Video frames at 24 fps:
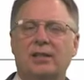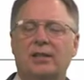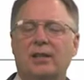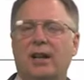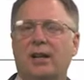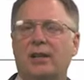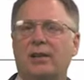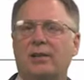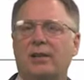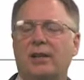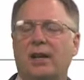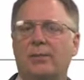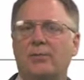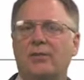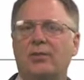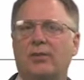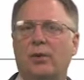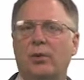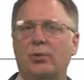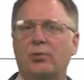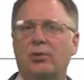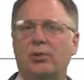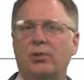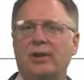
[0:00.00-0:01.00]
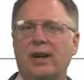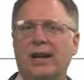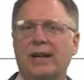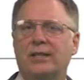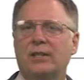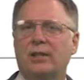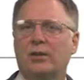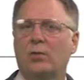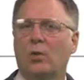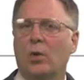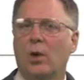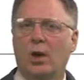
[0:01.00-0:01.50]
a lot of times folks are
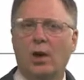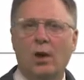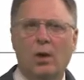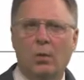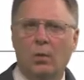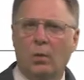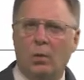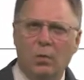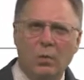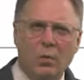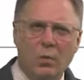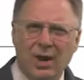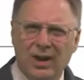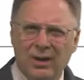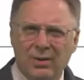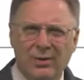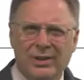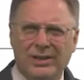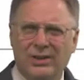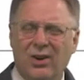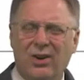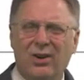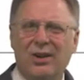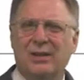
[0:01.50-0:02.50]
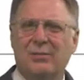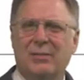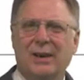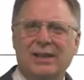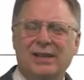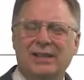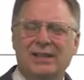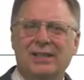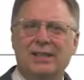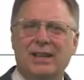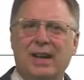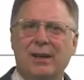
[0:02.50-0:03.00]
asking, why are we talking about
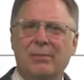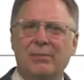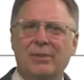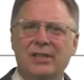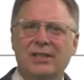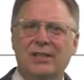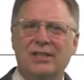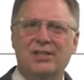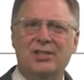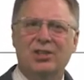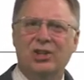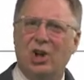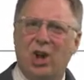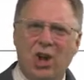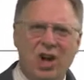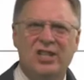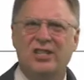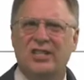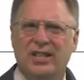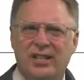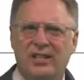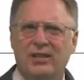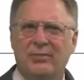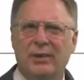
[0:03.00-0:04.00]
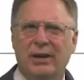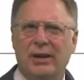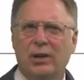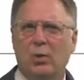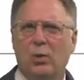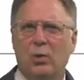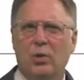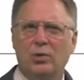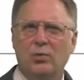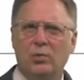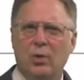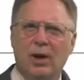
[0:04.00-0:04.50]
this, Tom? This is a cost estimating
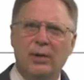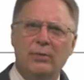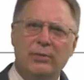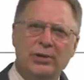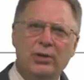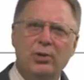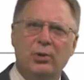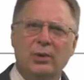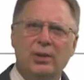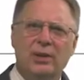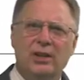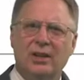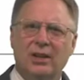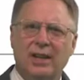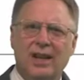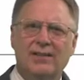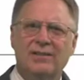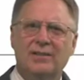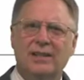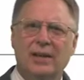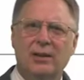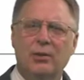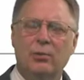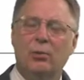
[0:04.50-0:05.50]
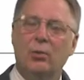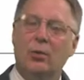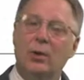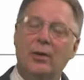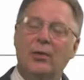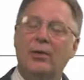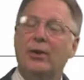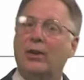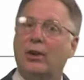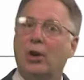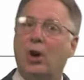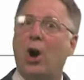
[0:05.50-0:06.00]
course. Why are we doing a life cycle? Well,
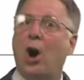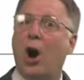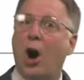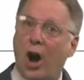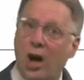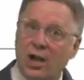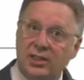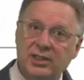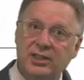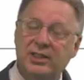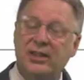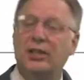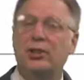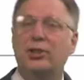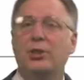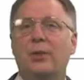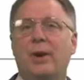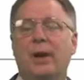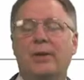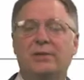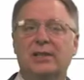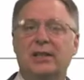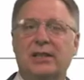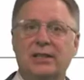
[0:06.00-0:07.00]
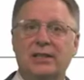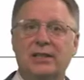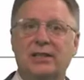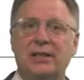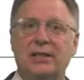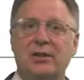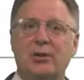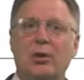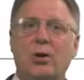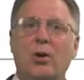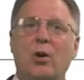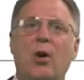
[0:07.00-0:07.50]
the costs that you have to
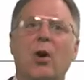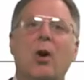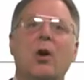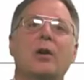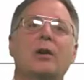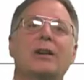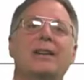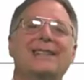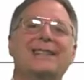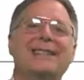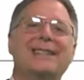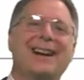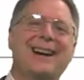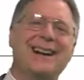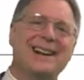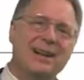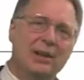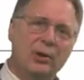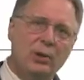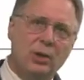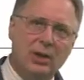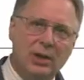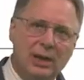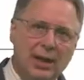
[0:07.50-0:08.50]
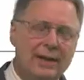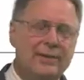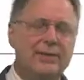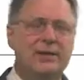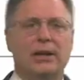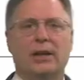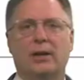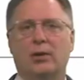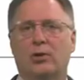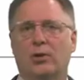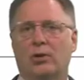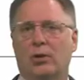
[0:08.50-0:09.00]
consider are entire life
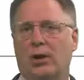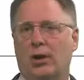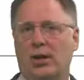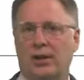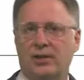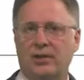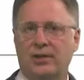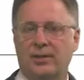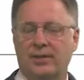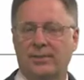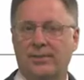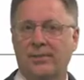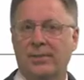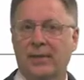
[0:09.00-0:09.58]
cycle costs.